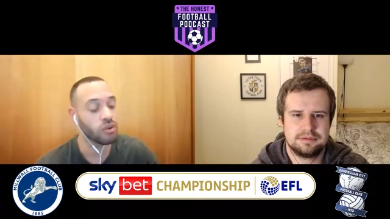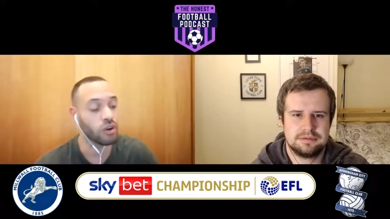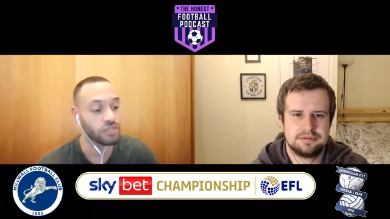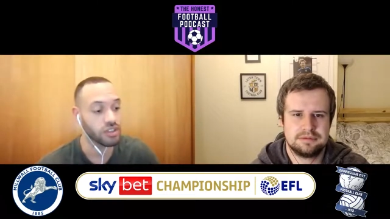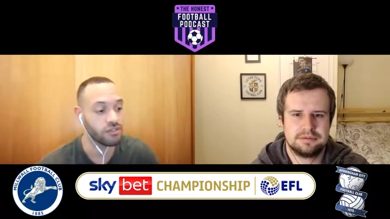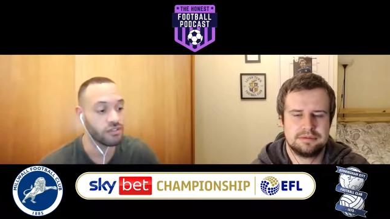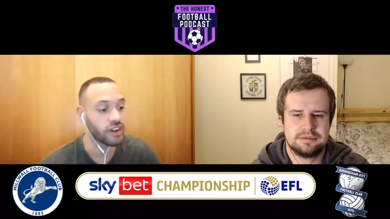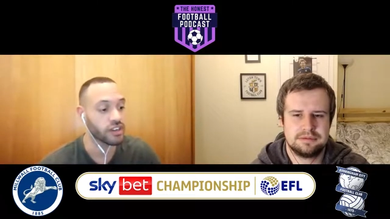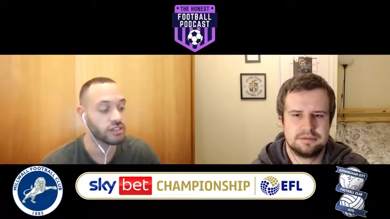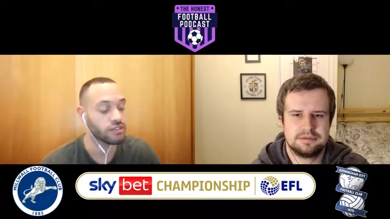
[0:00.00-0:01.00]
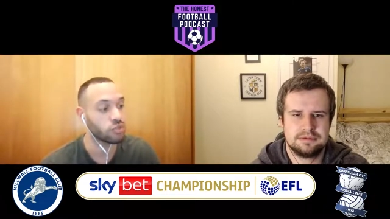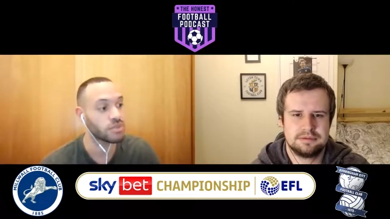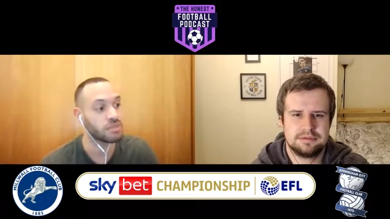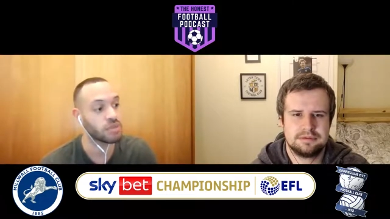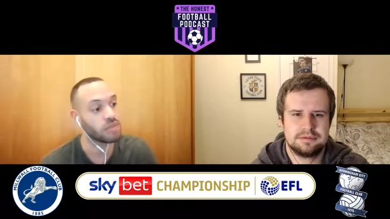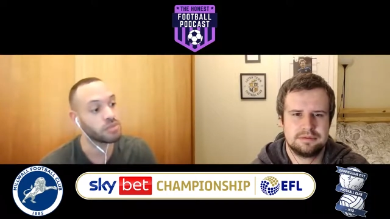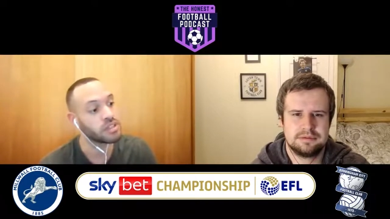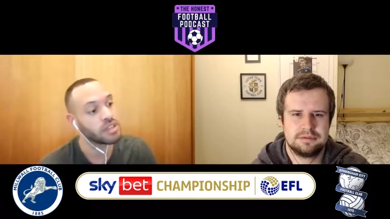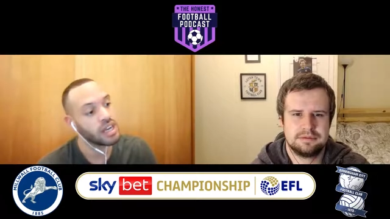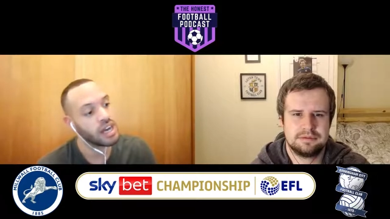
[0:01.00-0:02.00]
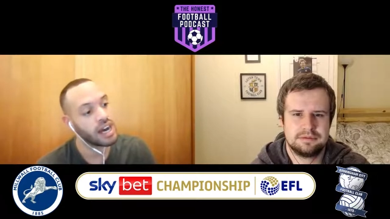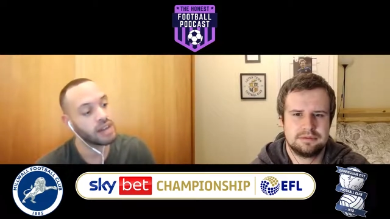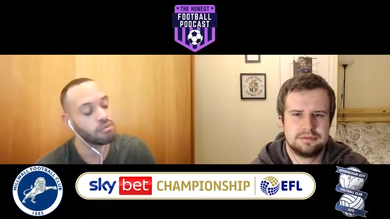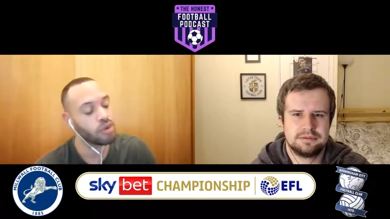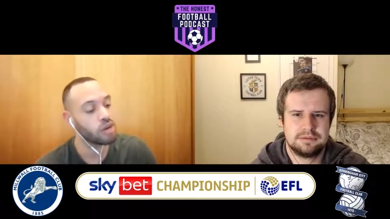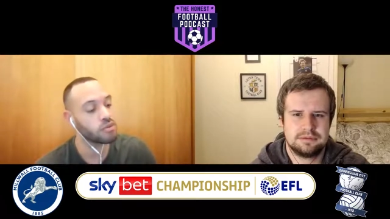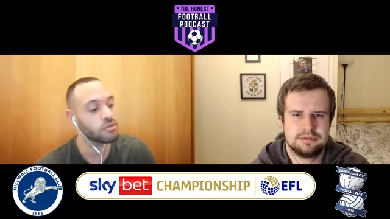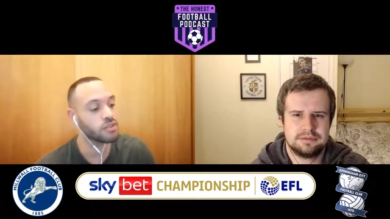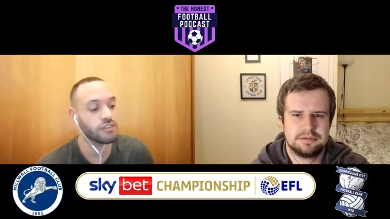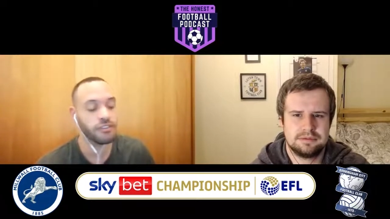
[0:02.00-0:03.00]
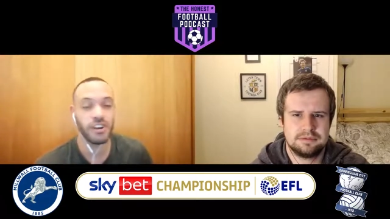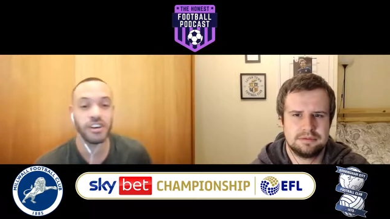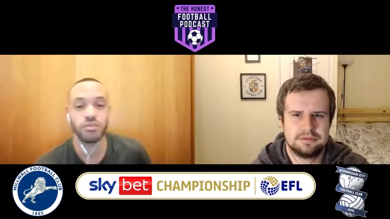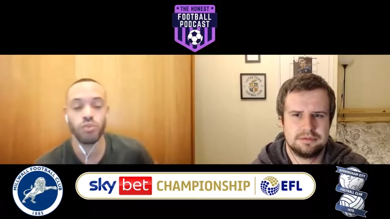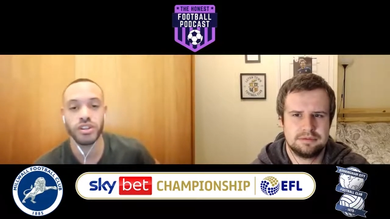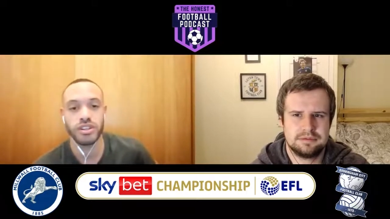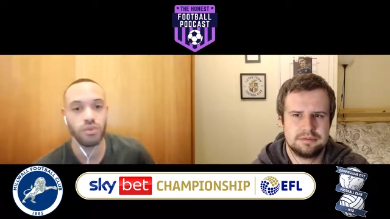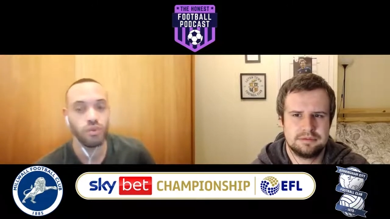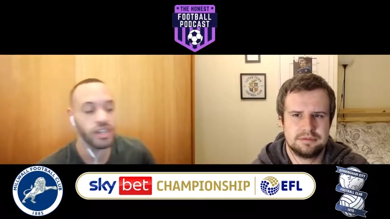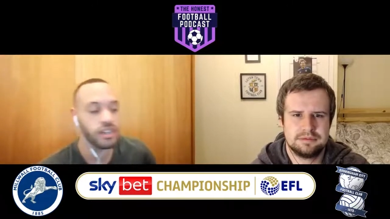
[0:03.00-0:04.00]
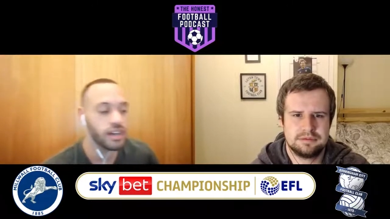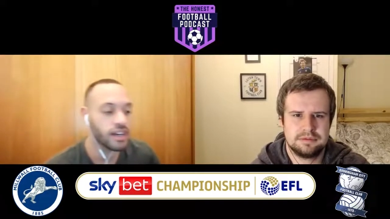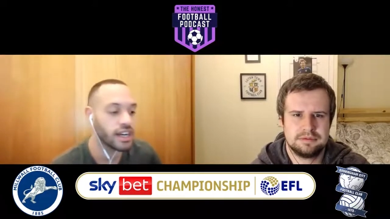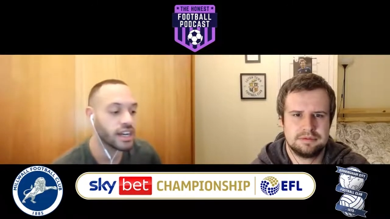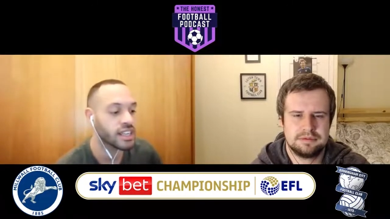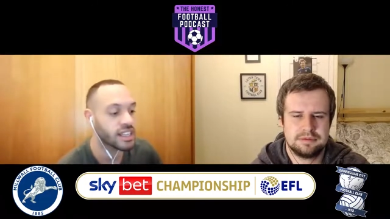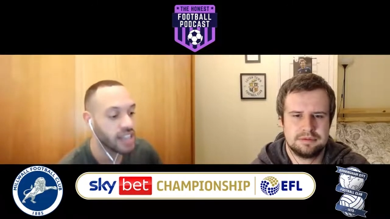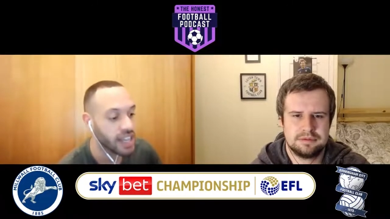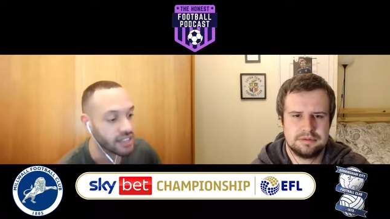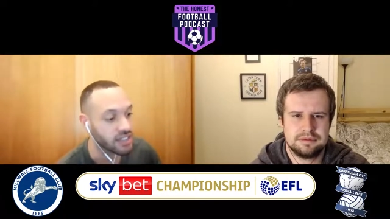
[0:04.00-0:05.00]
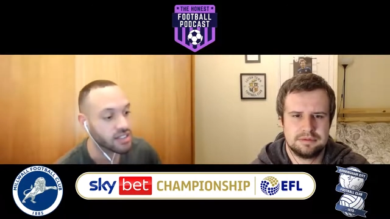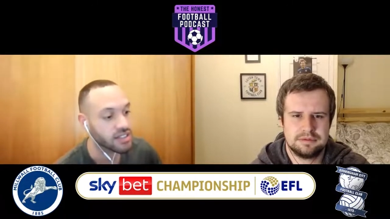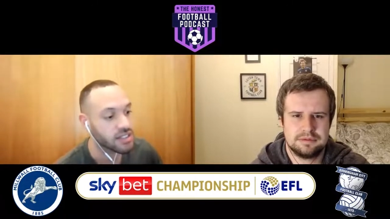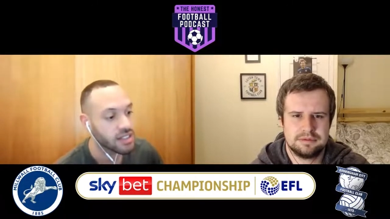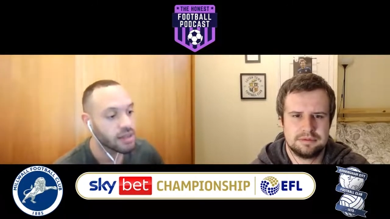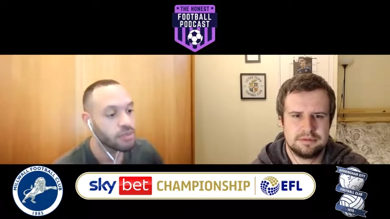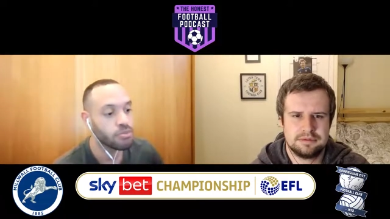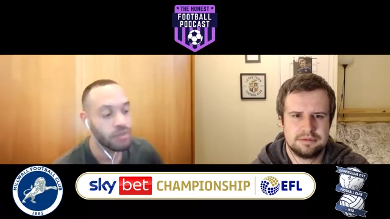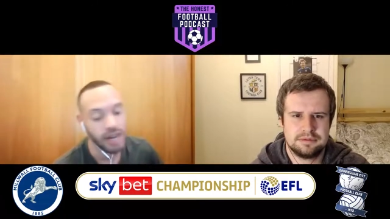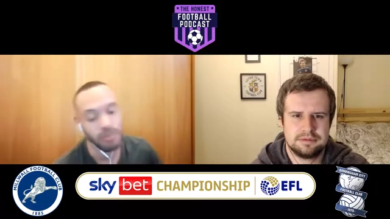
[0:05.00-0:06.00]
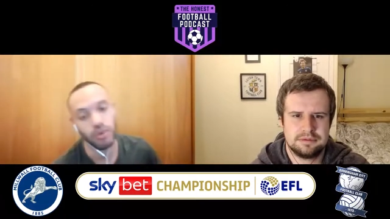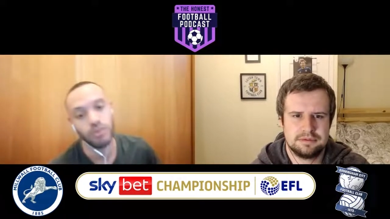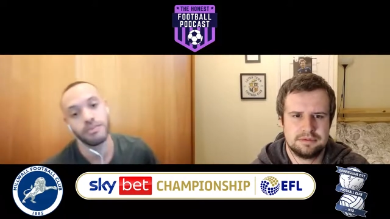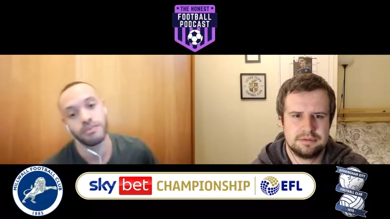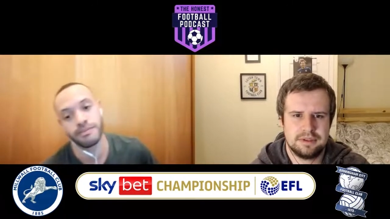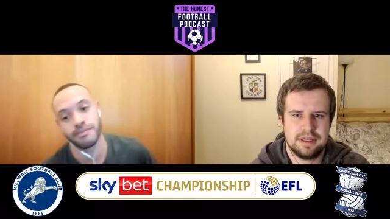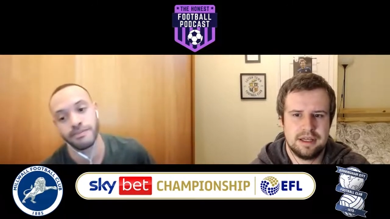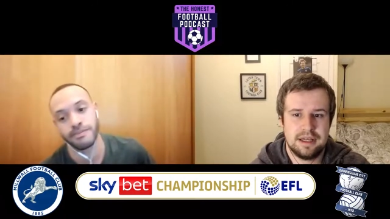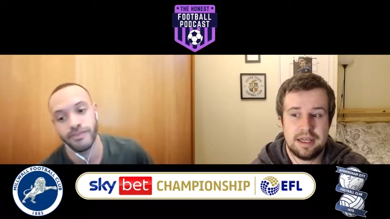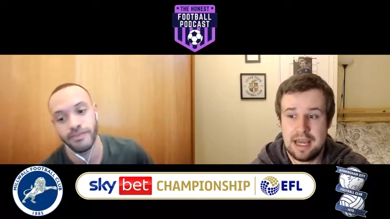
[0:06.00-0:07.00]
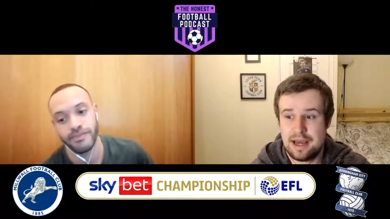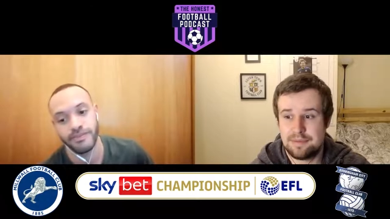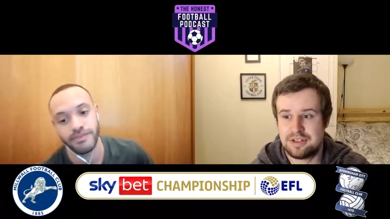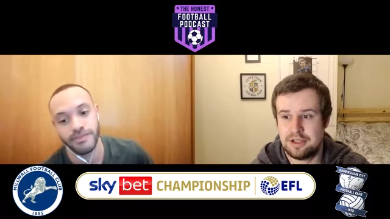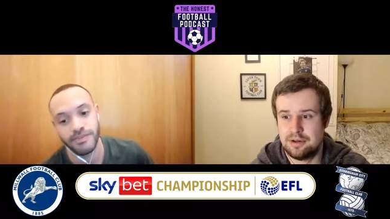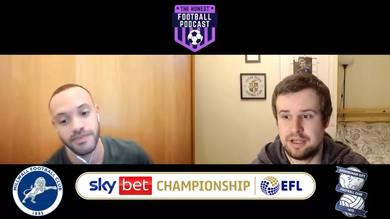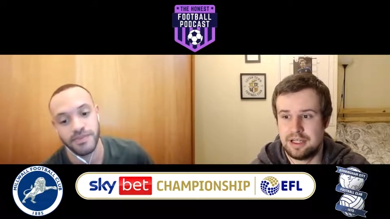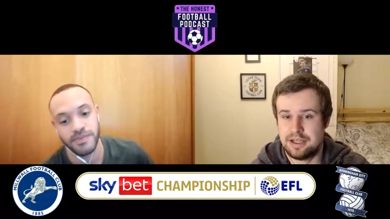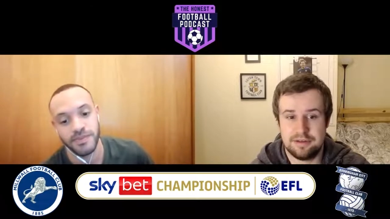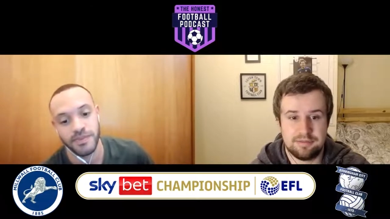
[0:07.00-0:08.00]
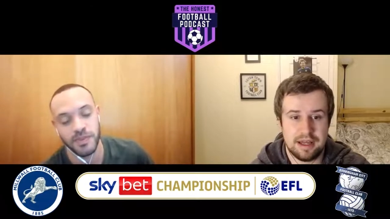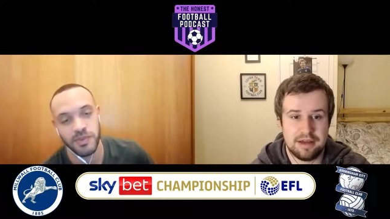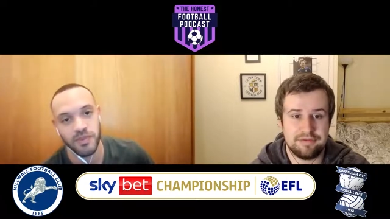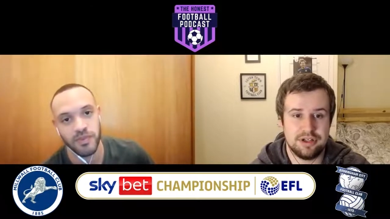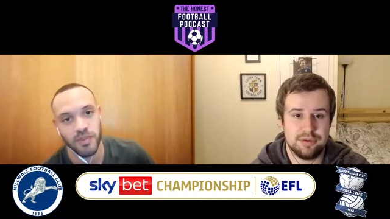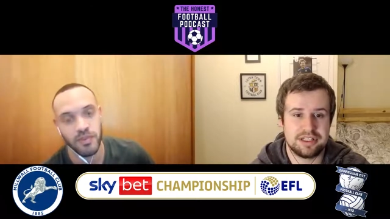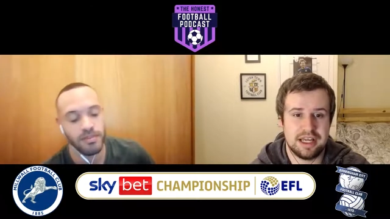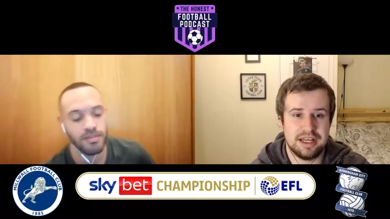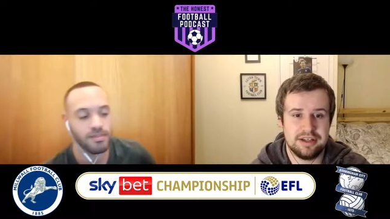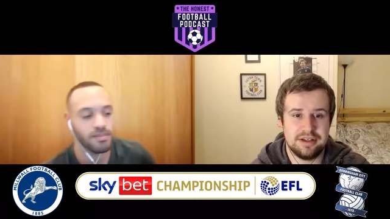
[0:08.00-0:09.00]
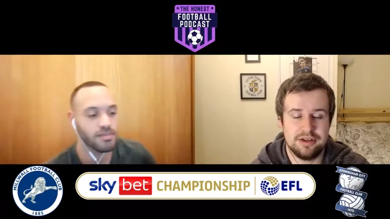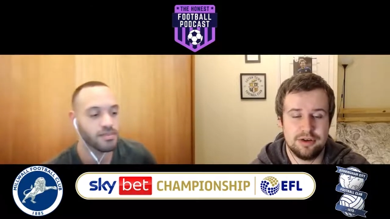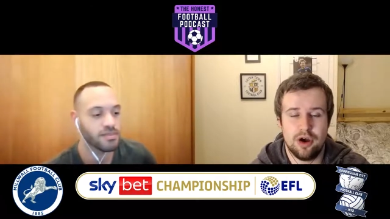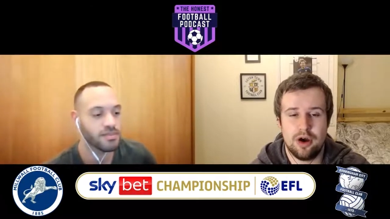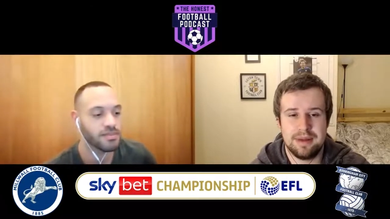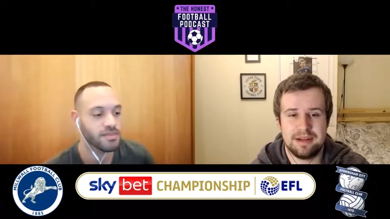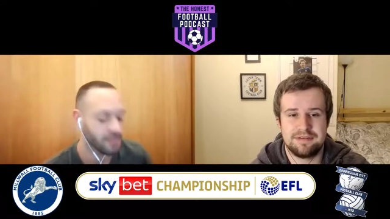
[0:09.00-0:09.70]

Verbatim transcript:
Speaker 1: obviously, on very good form at the moment. And Birmingham with a very good 1-0 win against
Speaker 2: Blackpool. Yeah, absolutely. And as you were saying, you're not a big